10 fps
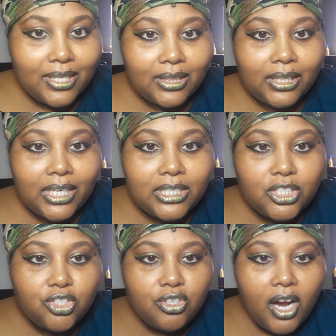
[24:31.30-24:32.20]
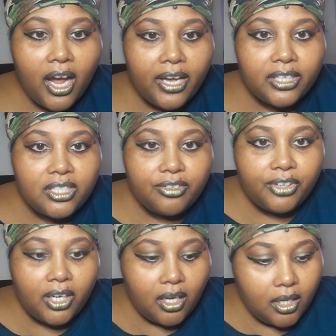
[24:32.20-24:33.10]
Let's try a
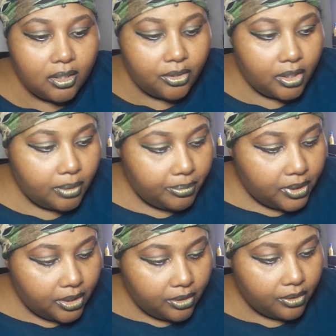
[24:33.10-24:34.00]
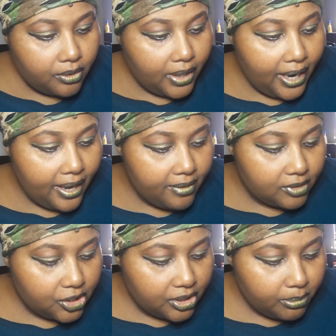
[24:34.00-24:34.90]
different color up there. I have a
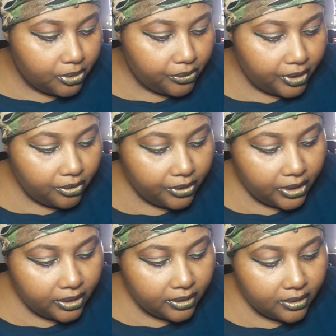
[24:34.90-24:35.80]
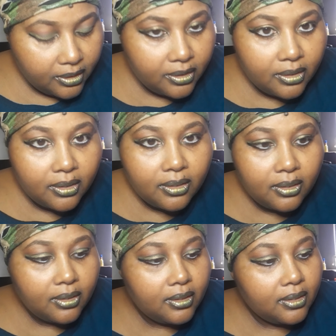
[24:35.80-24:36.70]
shimmery green.
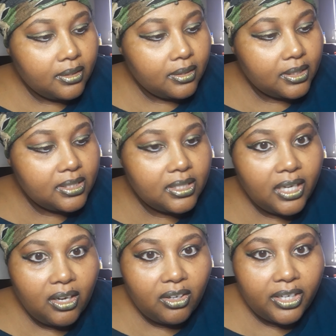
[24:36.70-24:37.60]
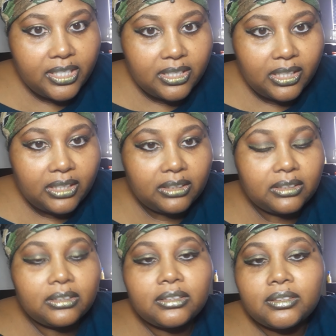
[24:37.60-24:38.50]
Let's see how crazy that looks.